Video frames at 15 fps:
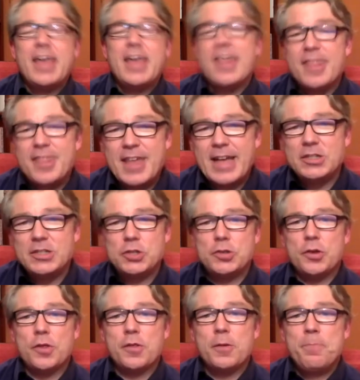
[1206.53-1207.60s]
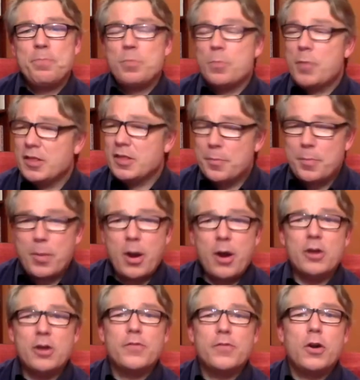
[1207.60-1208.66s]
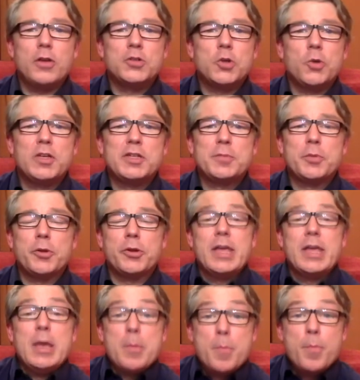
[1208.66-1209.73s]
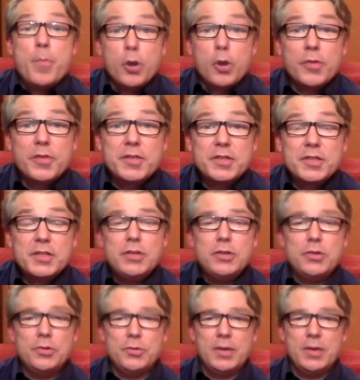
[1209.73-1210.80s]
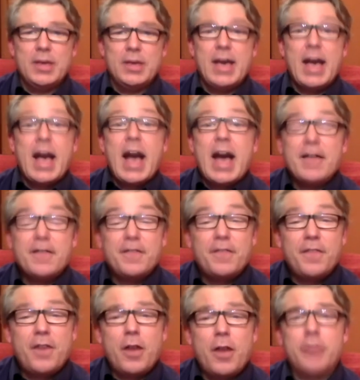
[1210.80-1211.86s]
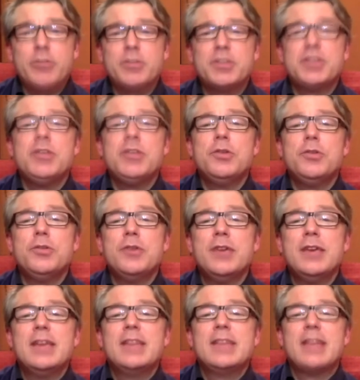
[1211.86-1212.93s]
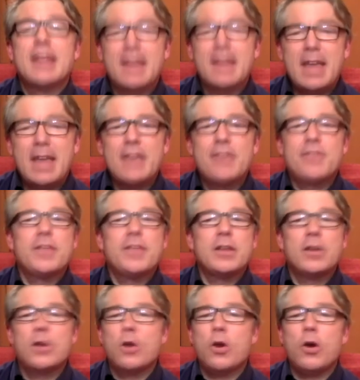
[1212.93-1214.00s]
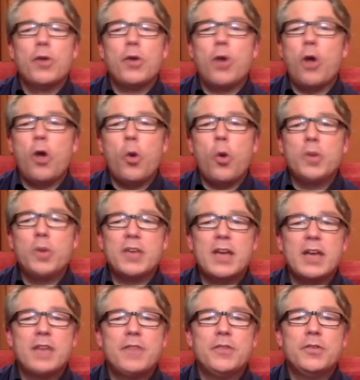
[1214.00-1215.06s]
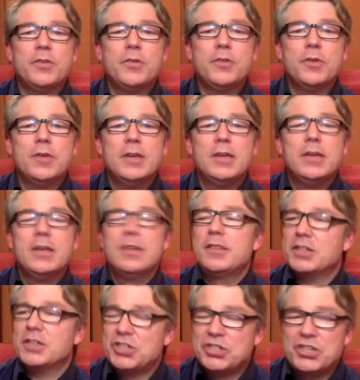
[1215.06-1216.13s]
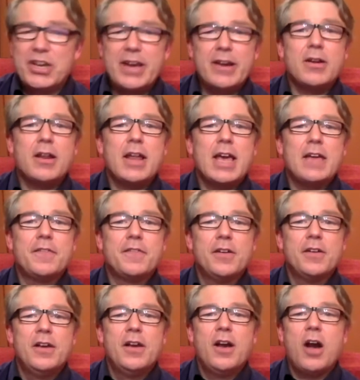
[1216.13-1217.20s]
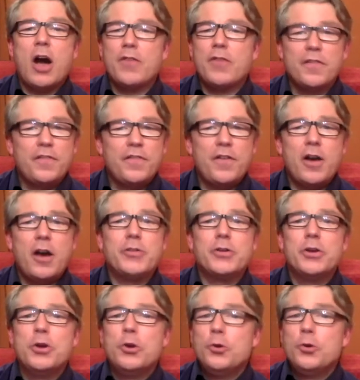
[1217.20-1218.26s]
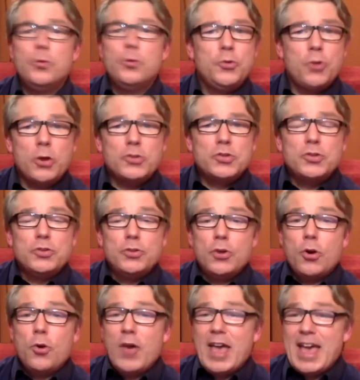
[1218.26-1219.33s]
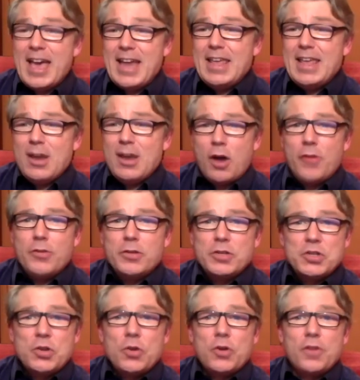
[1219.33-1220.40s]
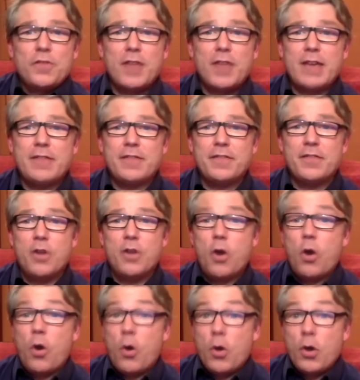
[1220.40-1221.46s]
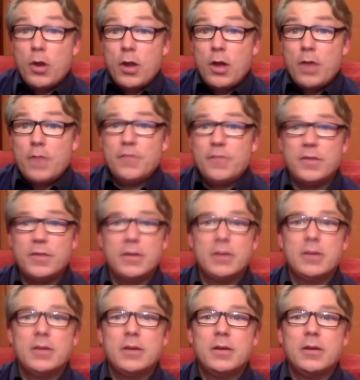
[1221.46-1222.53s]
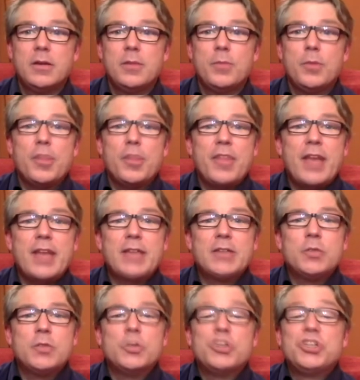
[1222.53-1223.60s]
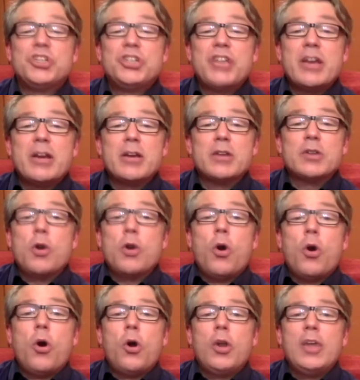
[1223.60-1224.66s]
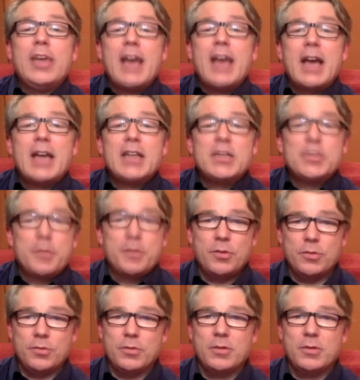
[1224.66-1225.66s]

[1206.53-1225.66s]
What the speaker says: That truth, by the power of God's Holy Spirit, births in you and fathers in you the life that God always had for you, the shared life of a father who doesn't know any other sort of life or love but that which shares all he has with you.